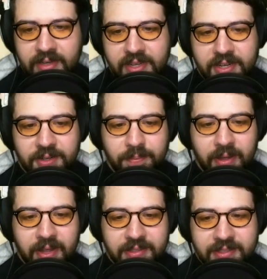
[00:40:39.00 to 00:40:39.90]

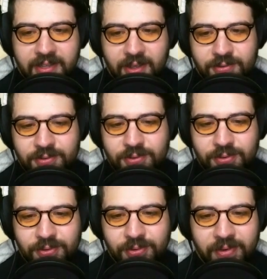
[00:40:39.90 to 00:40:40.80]
Earbuds.
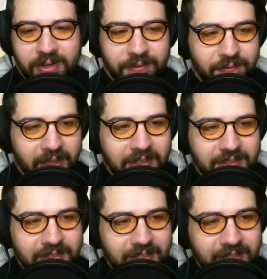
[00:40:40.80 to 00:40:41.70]
Ooh, very
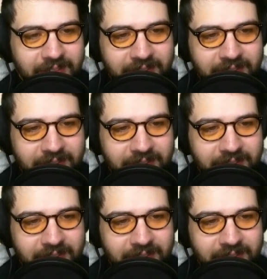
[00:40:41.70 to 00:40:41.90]
fancy.